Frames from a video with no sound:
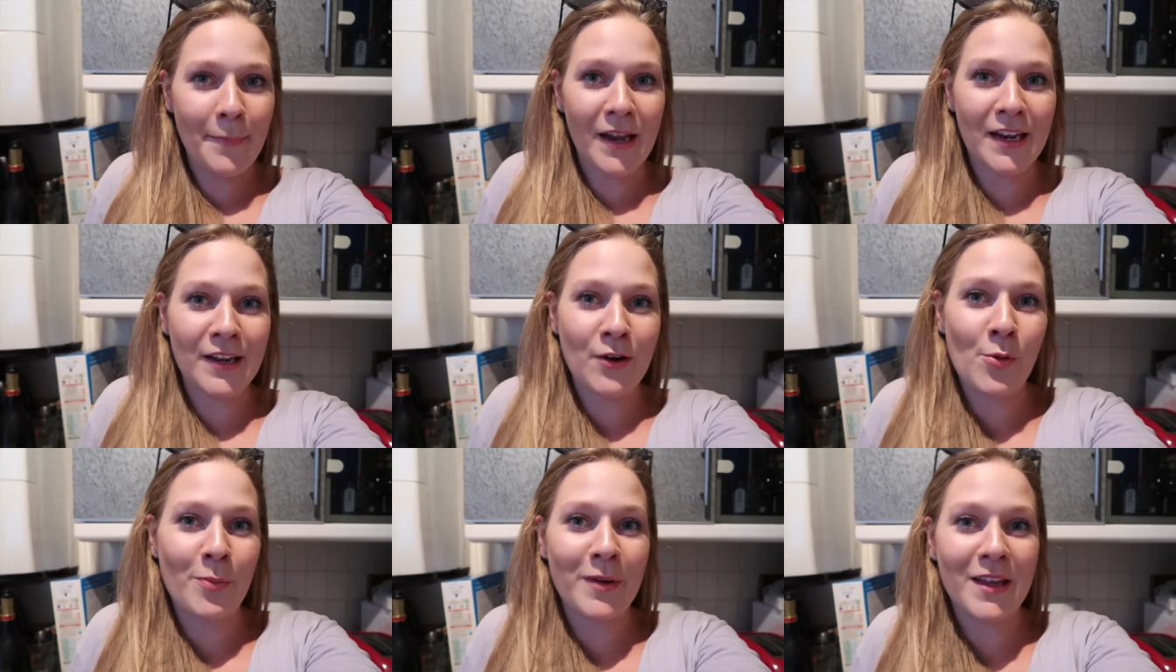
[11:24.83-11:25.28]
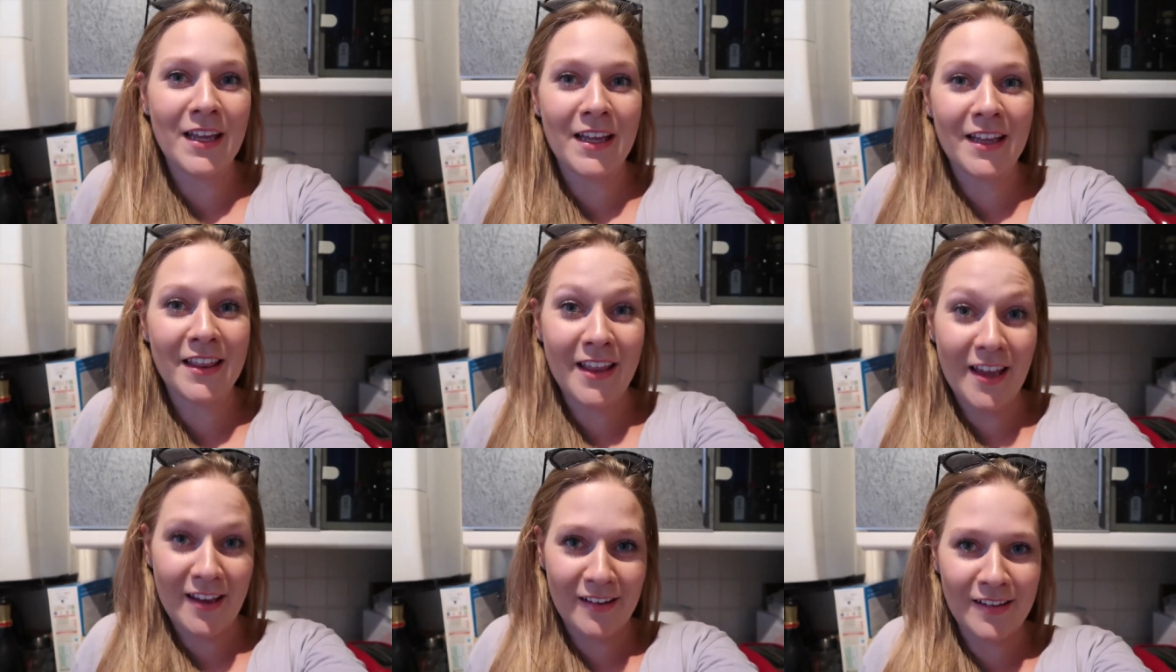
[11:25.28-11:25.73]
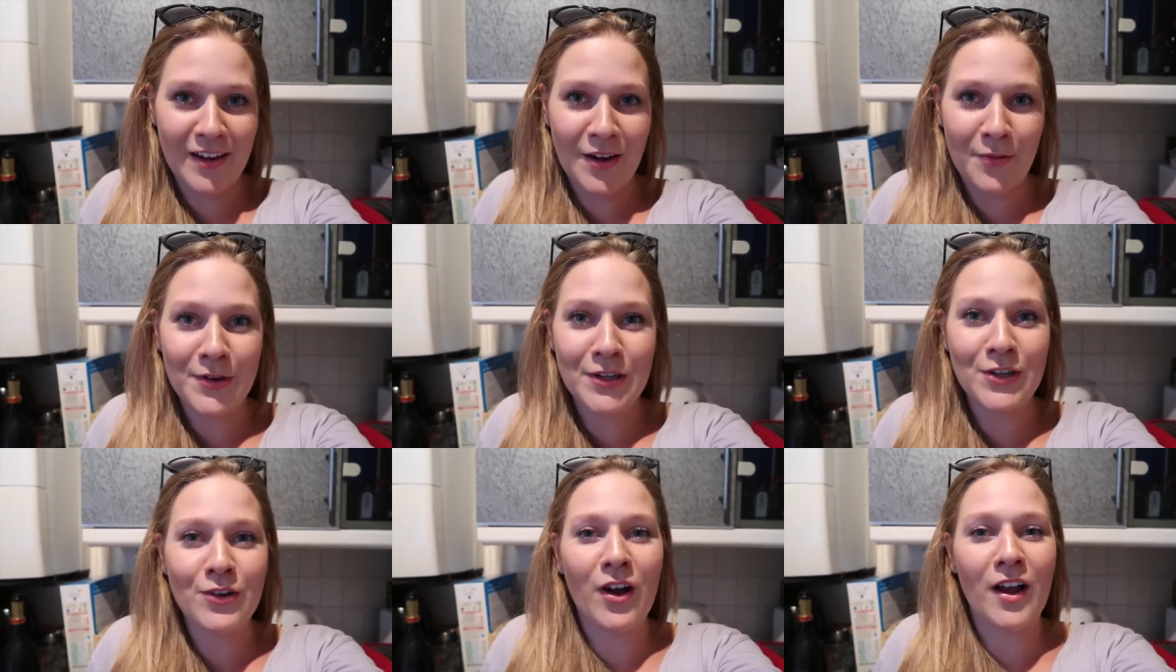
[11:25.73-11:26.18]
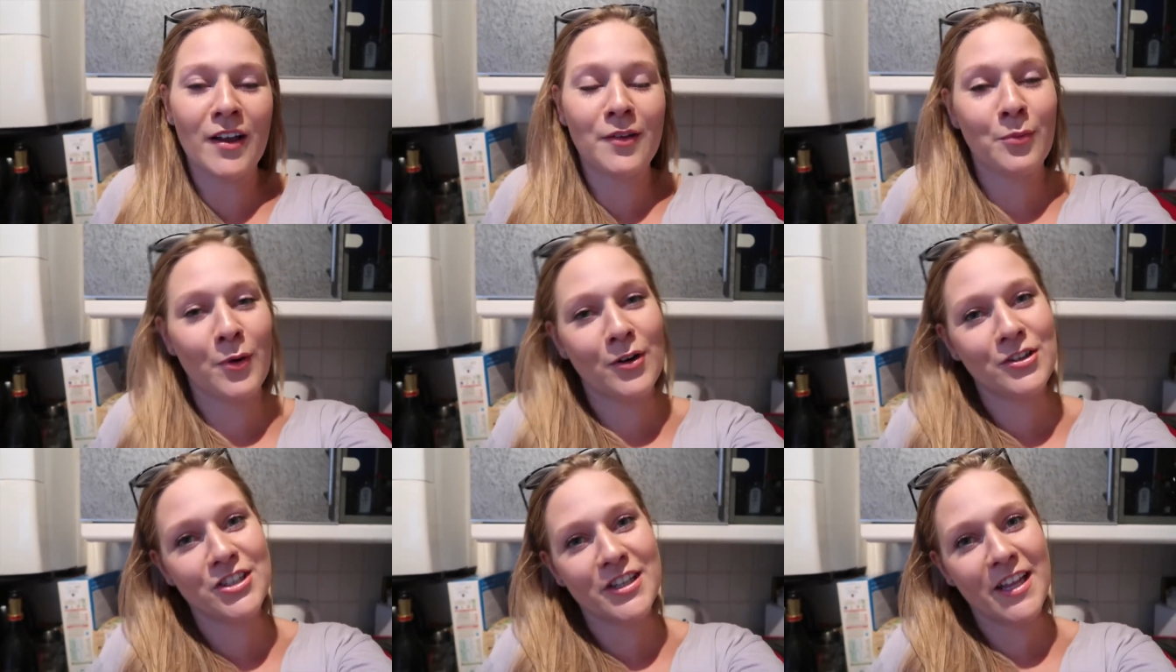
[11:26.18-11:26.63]
but it will be Thursday when you guys
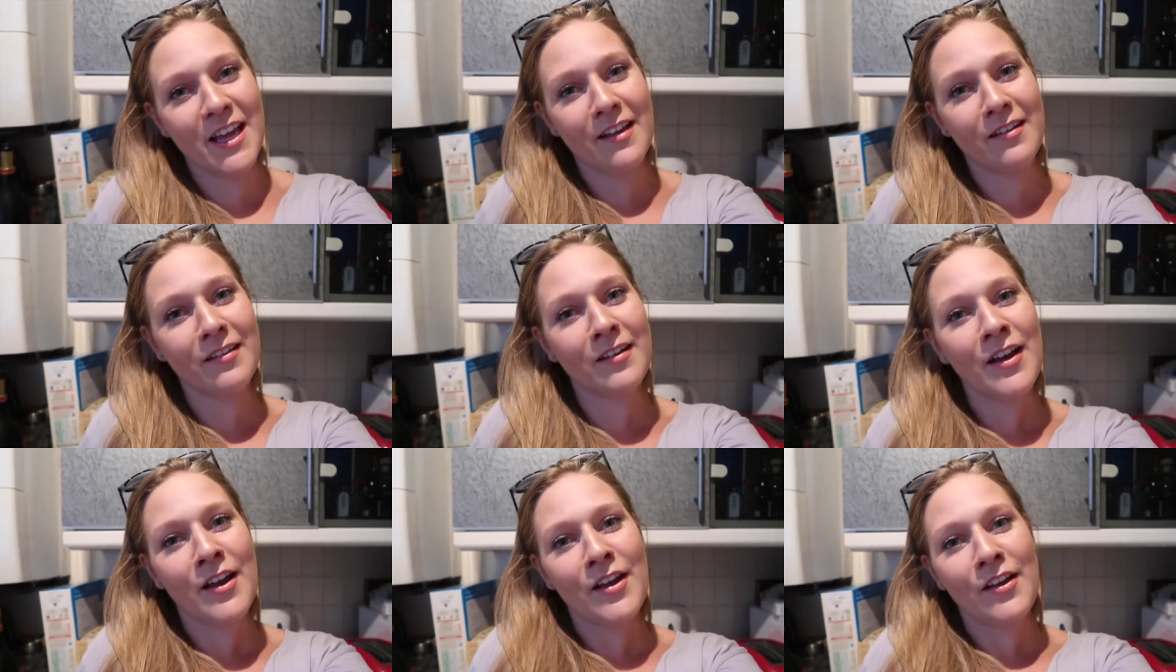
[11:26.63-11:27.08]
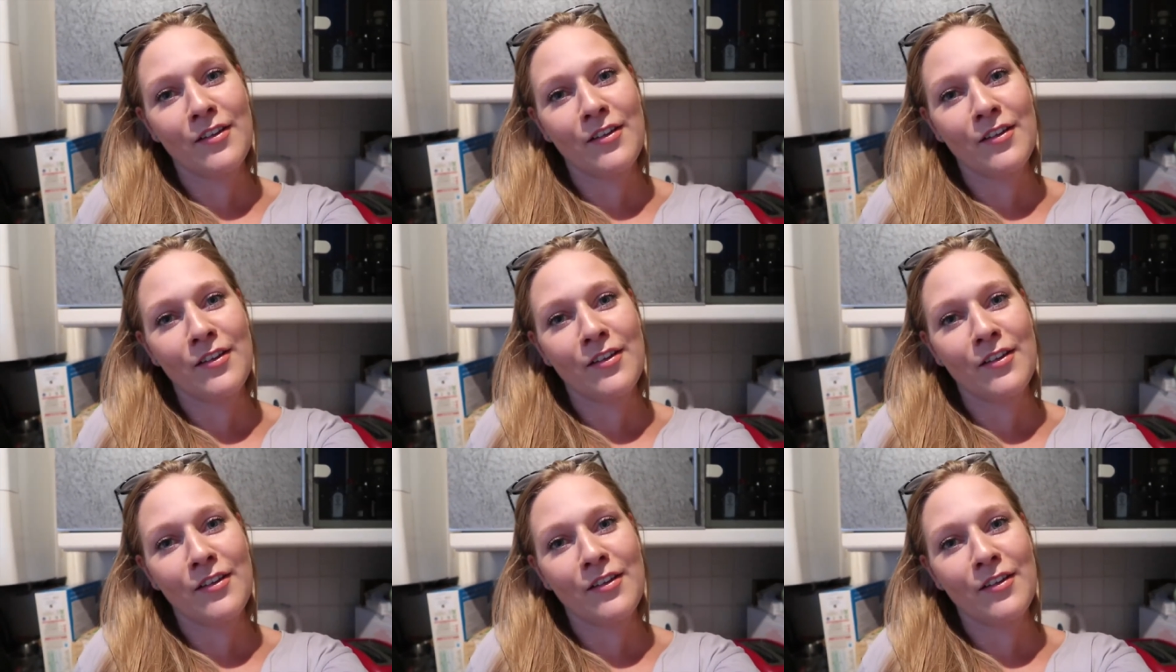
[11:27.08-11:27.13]
watch this.